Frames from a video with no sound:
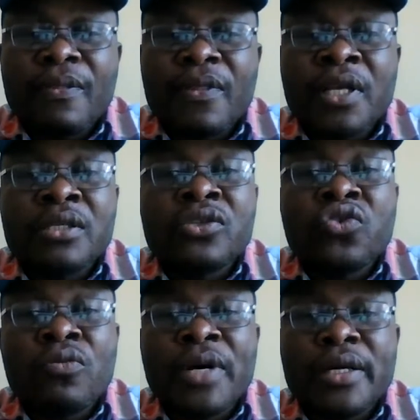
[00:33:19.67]
That is
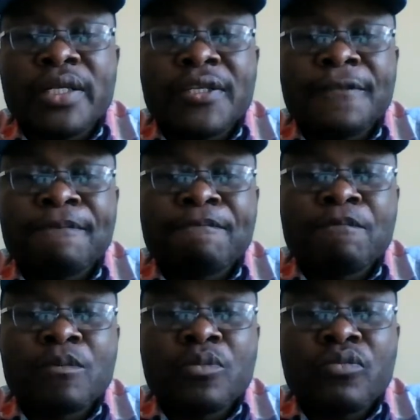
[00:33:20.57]
so bad.
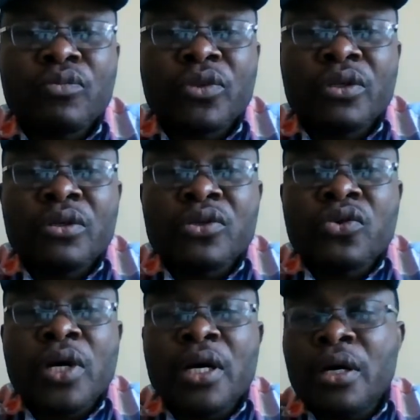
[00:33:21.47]
So
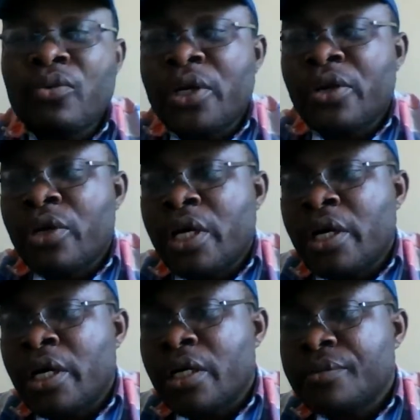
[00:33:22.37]
we're
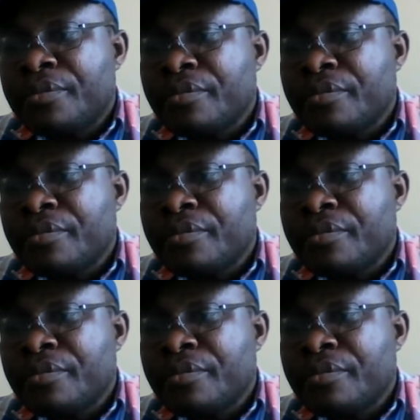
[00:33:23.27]
gonna